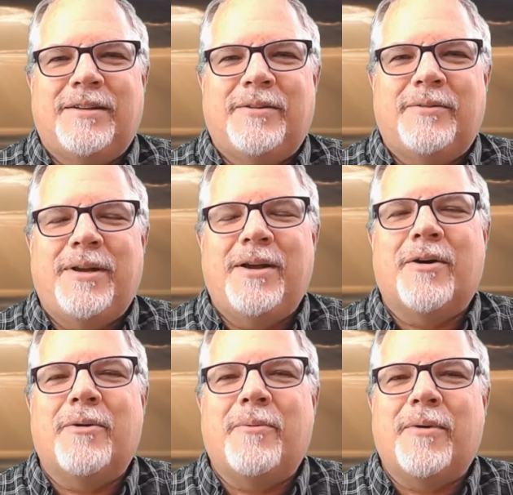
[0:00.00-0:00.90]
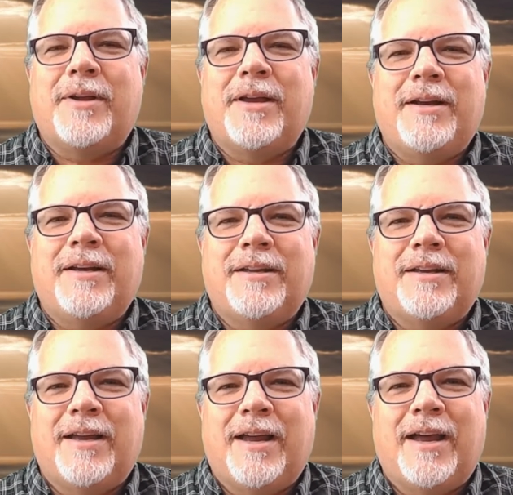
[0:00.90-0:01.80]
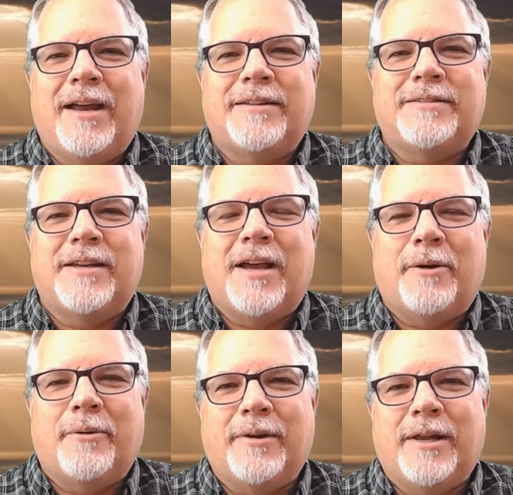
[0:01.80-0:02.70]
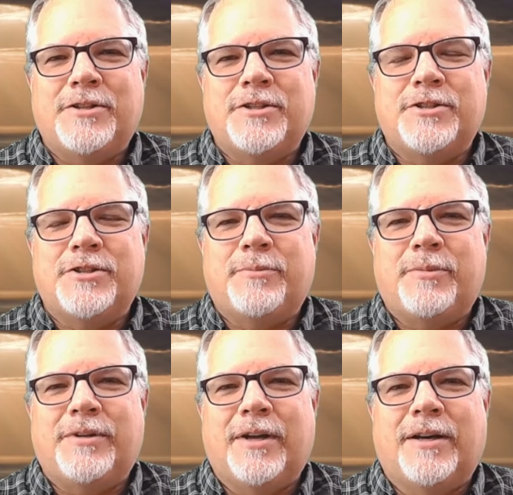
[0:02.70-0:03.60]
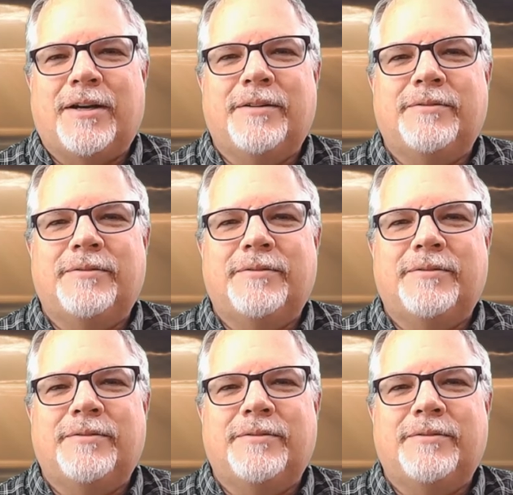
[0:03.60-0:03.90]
We are working at our relationship with God.